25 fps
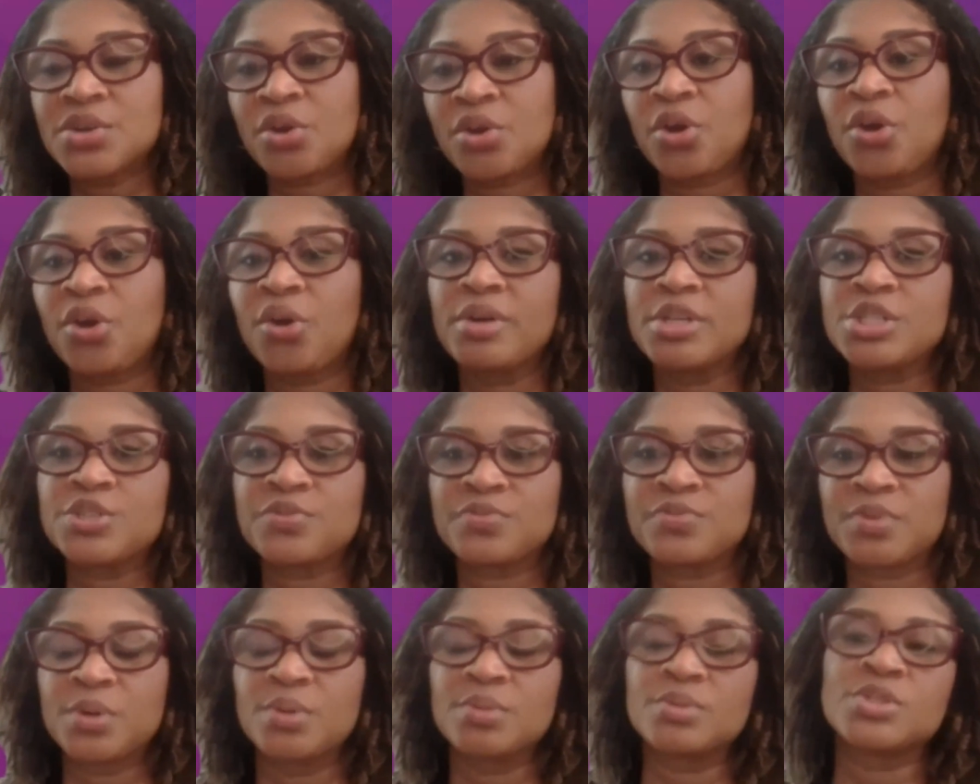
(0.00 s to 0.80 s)

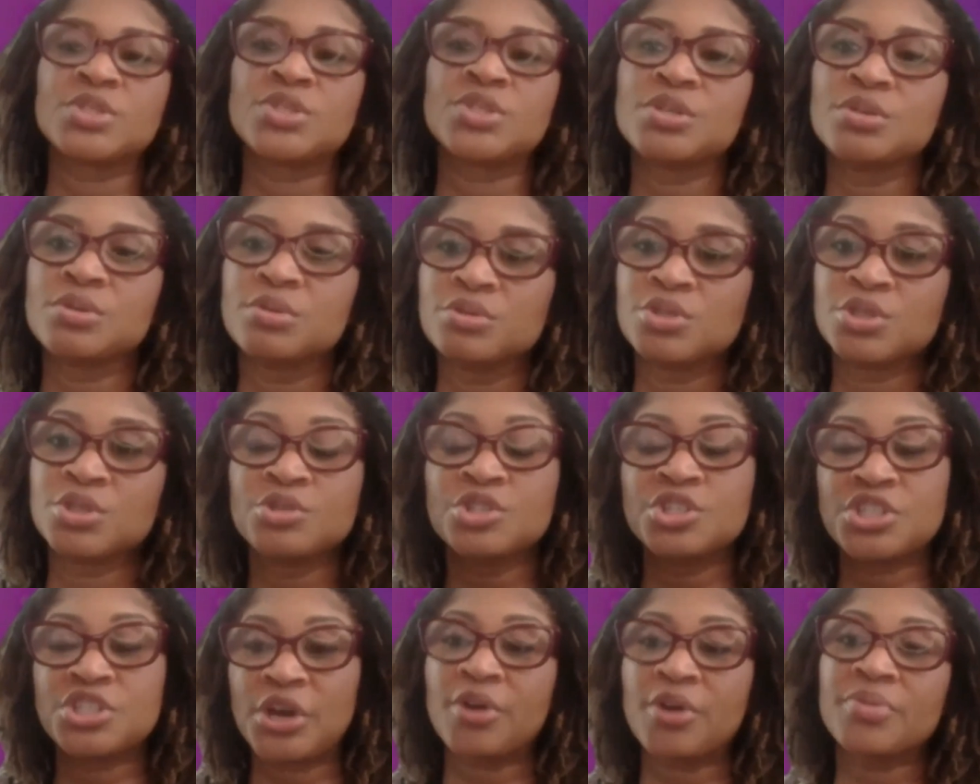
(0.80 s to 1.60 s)
encourage folks to
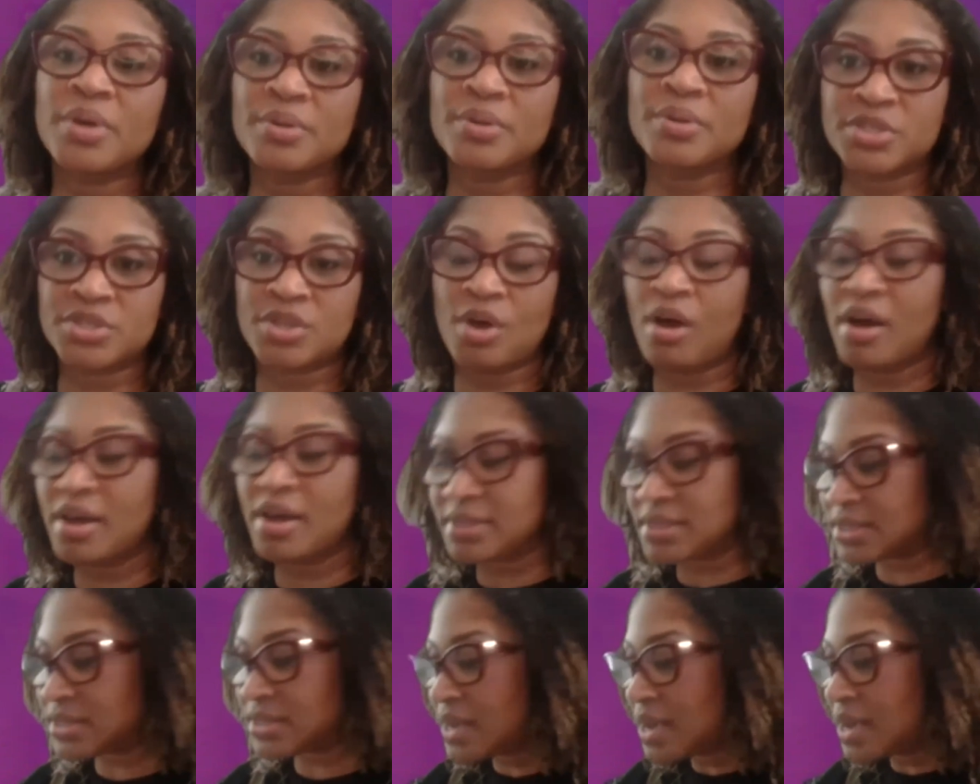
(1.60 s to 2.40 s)
share those
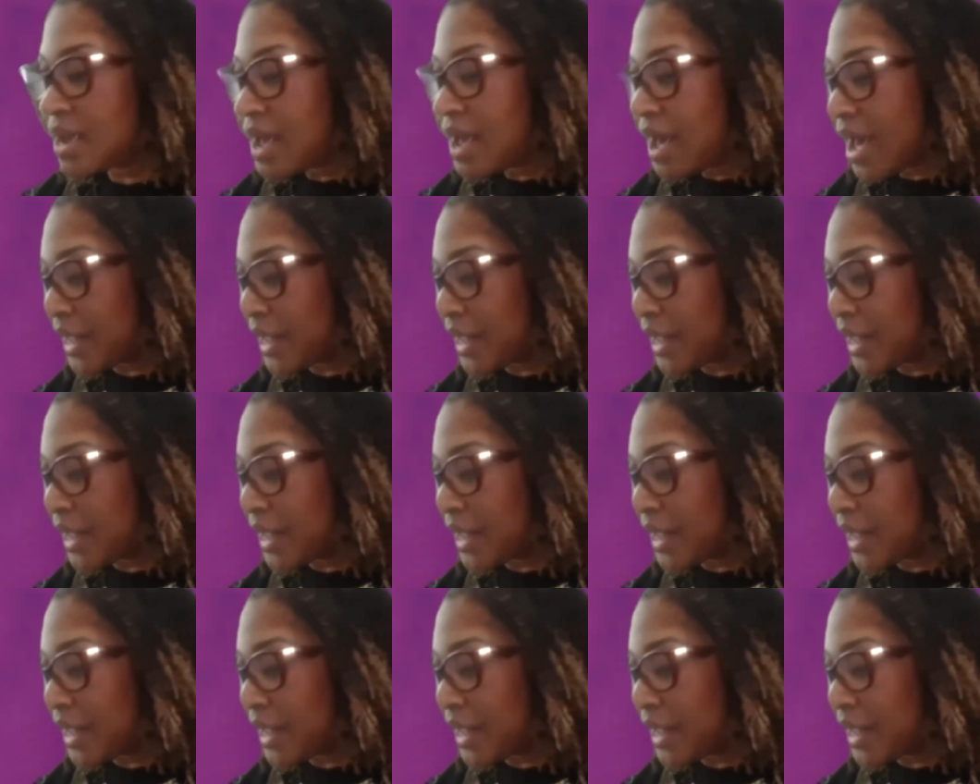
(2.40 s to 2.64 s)
thoughts.